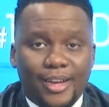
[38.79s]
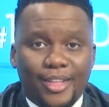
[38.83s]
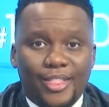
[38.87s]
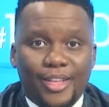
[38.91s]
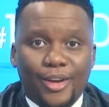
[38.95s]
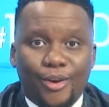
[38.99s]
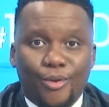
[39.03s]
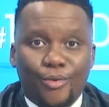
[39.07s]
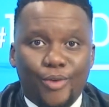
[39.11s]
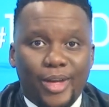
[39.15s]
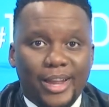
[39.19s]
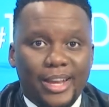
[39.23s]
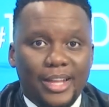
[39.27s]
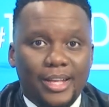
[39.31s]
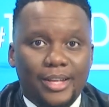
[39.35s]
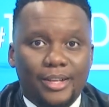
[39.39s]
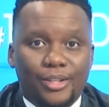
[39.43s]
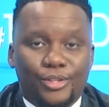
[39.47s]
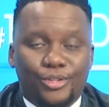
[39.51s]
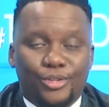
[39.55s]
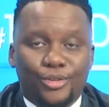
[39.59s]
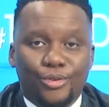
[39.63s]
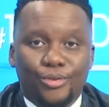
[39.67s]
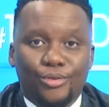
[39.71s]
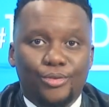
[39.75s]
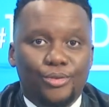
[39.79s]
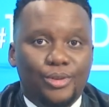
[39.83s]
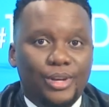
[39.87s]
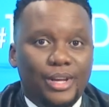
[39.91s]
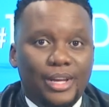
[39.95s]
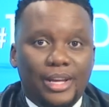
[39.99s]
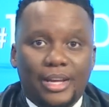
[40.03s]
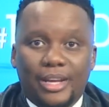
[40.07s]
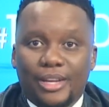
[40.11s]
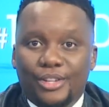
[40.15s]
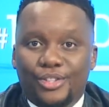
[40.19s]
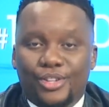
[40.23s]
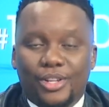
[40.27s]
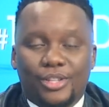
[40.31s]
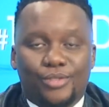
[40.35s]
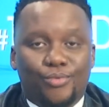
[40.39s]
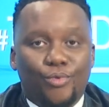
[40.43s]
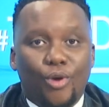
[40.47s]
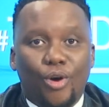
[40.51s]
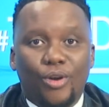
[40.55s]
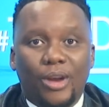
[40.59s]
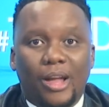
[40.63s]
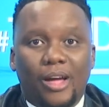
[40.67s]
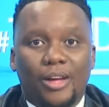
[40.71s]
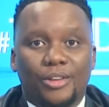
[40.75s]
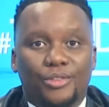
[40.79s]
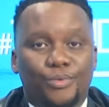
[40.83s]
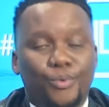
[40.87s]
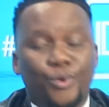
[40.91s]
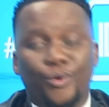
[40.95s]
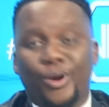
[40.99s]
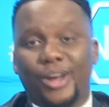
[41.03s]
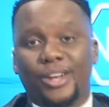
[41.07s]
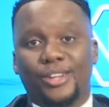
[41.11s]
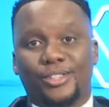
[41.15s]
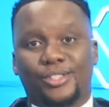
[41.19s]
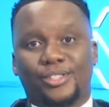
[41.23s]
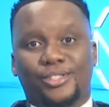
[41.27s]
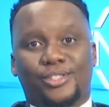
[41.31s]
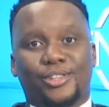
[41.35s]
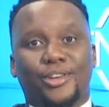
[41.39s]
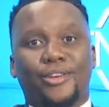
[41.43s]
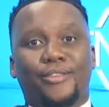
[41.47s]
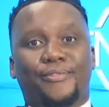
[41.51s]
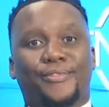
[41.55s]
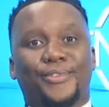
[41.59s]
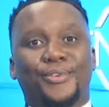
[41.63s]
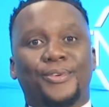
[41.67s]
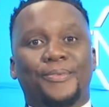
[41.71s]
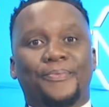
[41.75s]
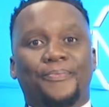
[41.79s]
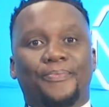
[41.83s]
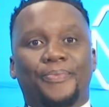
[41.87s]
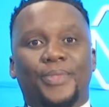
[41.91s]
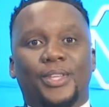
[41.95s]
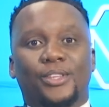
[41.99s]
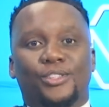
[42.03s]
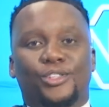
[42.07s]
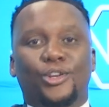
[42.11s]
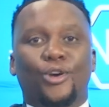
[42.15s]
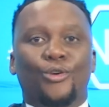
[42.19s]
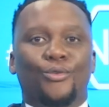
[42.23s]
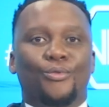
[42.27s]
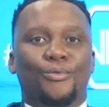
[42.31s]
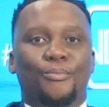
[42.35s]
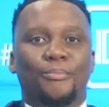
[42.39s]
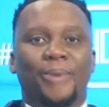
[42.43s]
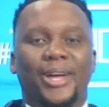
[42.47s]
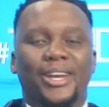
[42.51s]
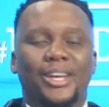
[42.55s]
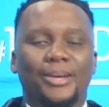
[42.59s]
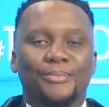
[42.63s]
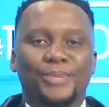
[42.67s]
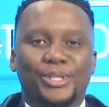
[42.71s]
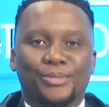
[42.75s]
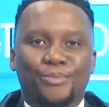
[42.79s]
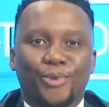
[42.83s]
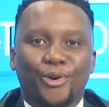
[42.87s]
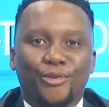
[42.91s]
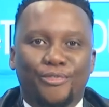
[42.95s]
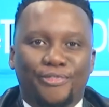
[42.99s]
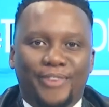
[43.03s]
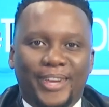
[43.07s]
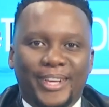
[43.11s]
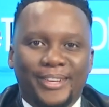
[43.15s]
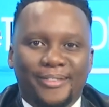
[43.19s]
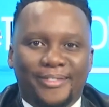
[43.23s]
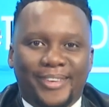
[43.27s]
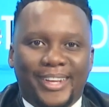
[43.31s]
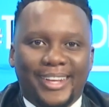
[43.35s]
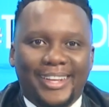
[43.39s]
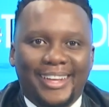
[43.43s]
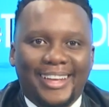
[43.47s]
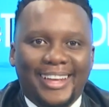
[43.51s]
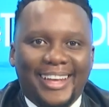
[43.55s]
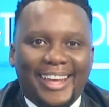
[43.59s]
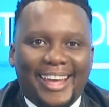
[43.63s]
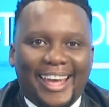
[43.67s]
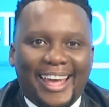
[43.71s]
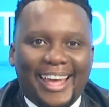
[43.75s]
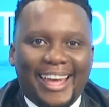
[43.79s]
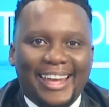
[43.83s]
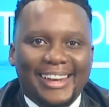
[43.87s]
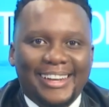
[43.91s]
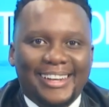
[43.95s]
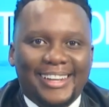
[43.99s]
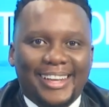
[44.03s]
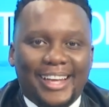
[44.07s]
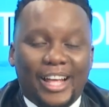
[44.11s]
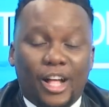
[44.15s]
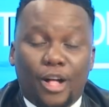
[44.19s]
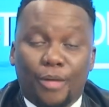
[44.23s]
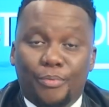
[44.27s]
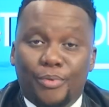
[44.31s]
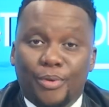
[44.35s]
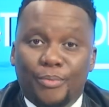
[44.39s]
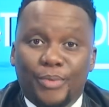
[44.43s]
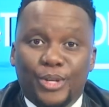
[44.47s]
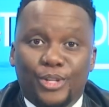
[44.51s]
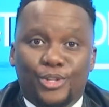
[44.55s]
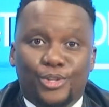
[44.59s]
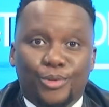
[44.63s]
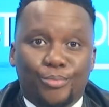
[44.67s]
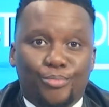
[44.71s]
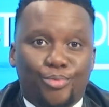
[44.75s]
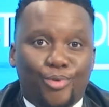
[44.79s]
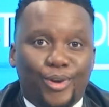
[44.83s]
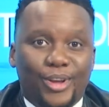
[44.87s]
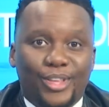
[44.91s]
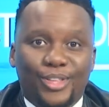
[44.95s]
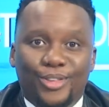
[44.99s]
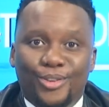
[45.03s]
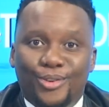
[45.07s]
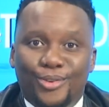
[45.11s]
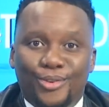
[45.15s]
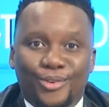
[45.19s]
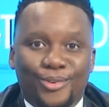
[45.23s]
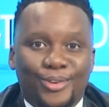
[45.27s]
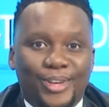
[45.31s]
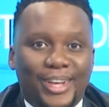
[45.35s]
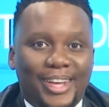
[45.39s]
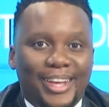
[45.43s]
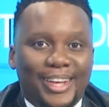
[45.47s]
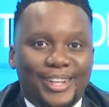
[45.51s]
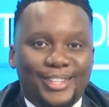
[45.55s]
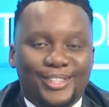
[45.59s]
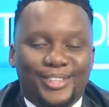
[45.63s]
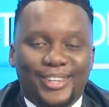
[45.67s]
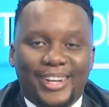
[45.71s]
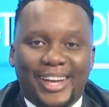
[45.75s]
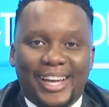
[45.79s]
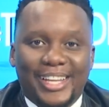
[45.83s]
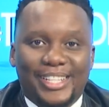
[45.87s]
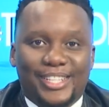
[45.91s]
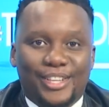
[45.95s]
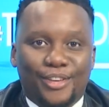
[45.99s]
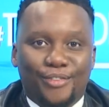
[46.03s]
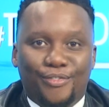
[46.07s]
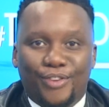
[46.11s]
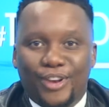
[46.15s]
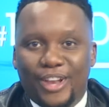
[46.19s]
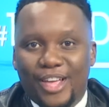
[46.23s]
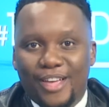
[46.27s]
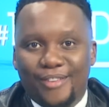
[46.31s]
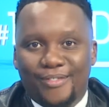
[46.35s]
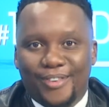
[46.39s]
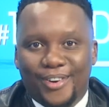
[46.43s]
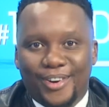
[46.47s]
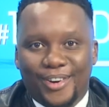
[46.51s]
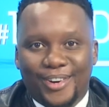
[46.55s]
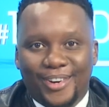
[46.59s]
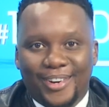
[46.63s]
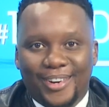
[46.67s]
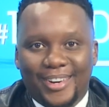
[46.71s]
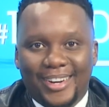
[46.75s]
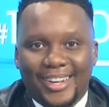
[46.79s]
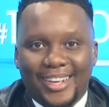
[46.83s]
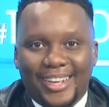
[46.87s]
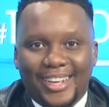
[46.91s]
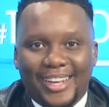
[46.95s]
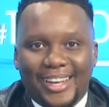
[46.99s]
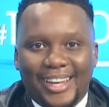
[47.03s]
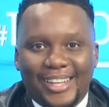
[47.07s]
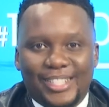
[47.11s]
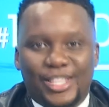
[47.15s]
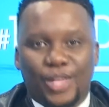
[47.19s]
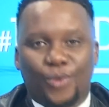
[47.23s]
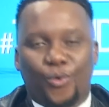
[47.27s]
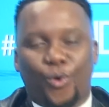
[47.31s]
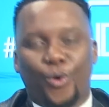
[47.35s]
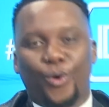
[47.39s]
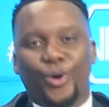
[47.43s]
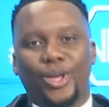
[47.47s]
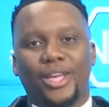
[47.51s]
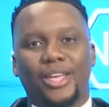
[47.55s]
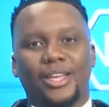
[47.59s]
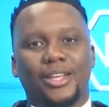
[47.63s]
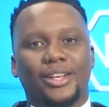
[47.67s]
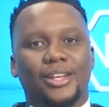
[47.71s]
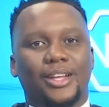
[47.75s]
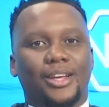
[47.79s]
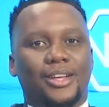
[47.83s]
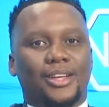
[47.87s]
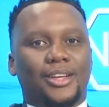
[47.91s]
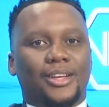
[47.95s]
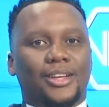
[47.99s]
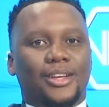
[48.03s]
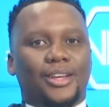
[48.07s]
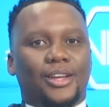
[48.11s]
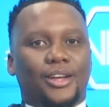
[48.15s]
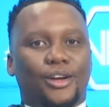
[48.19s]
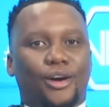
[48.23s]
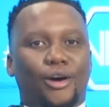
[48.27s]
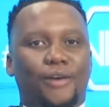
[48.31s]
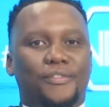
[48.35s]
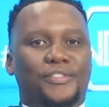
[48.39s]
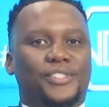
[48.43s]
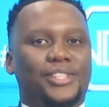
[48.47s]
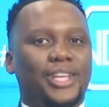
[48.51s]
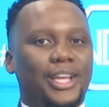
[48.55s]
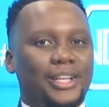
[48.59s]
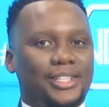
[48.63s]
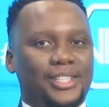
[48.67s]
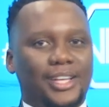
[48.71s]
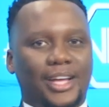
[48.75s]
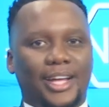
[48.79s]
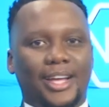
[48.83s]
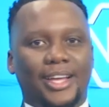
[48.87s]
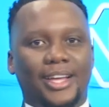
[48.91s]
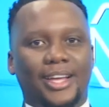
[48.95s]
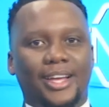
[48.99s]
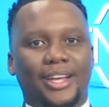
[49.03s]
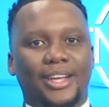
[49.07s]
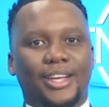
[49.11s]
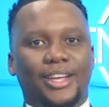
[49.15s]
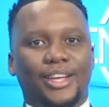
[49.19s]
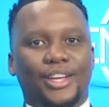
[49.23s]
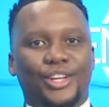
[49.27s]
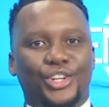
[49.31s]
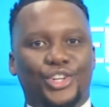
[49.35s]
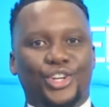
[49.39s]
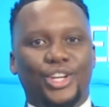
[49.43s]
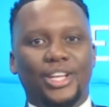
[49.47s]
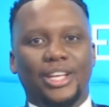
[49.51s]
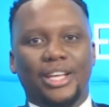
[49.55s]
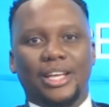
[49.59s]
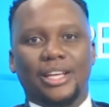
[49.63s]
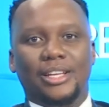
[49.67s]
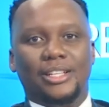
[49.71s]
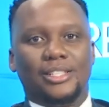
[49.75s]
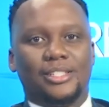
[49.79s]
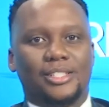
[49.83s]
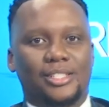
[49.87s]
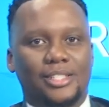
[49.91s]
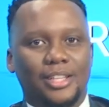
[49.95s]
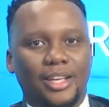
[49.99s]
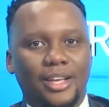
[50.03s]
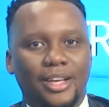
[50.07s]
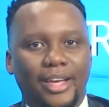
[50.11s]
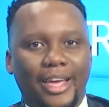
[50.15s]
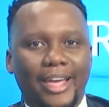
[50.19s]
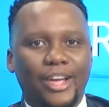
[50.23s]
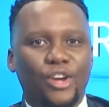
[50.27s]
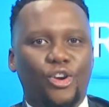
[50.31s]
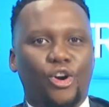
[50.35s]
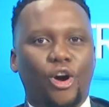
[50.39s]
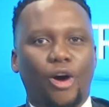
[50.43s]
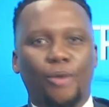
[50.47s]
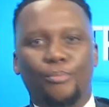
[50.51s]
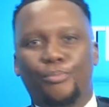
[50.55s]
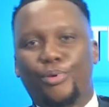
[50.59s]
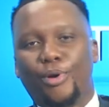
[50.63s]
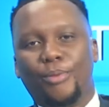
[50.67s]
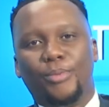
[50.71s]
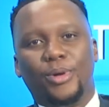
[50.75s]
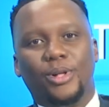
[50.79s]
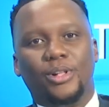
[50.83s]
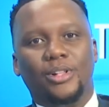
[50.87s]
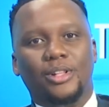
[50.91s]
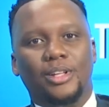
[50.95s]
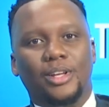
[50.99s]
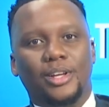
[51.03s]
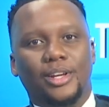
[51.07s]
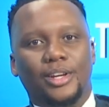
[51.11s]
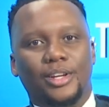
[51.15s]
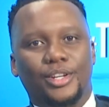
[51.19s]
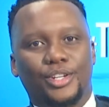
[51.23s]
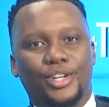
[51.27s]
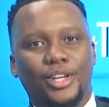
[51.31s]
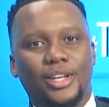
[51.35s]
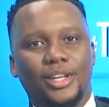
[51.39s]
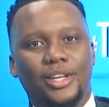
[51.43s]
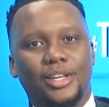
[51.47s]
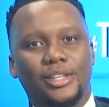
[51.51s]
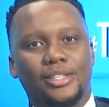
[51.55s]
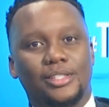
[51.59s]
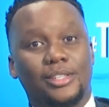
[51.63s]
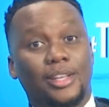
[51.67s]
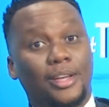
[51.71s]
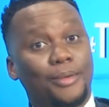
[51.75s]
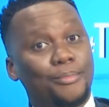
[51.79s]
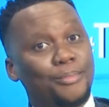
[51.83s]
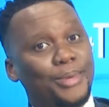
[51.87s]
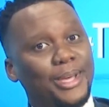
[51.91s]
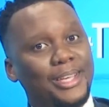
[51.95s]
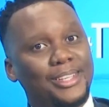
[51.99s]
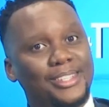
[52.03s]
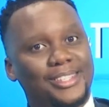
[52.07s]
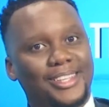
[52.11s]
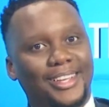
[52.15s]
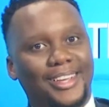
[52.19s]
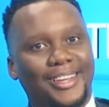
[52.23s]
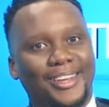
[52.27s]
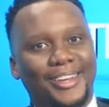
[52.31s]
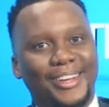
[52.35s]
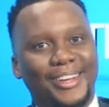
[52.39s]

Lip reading: They're ready to just roll out. We're ready to serve you. So, my name is Mo Flavor, and helping me to bring you tonight, Flavor, is the queen of satire. She is incomparable. She is amazing. Her